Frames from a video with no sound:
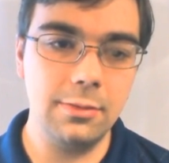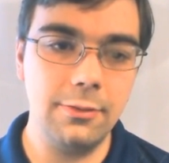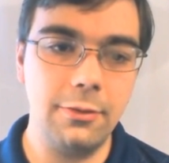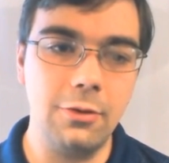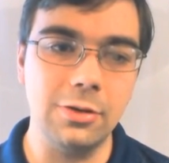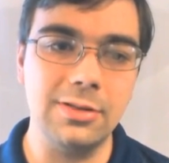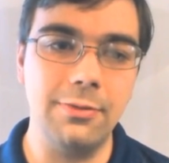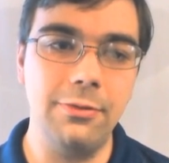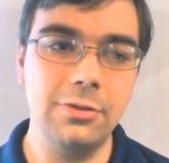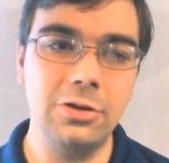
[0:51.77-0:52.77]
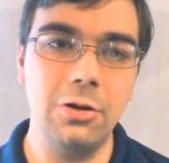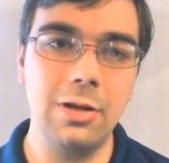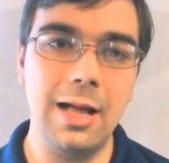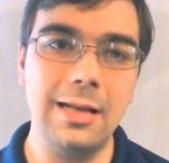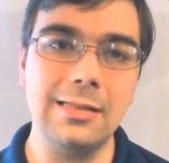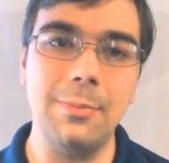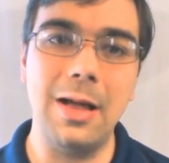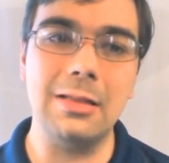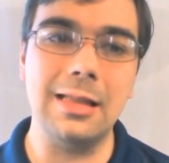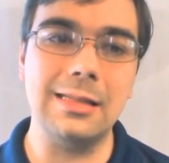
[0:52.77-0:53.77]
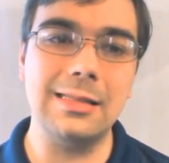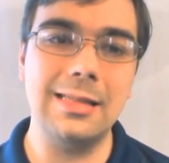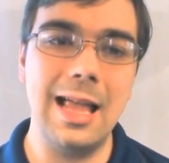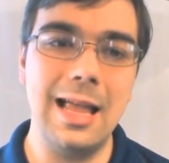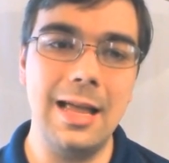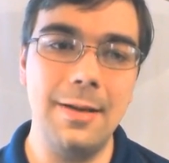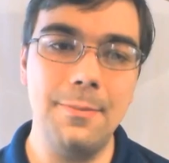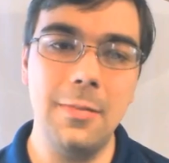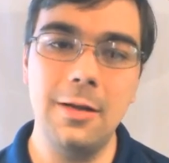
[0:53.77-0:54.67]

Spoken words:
of course, the shoreline is about the same.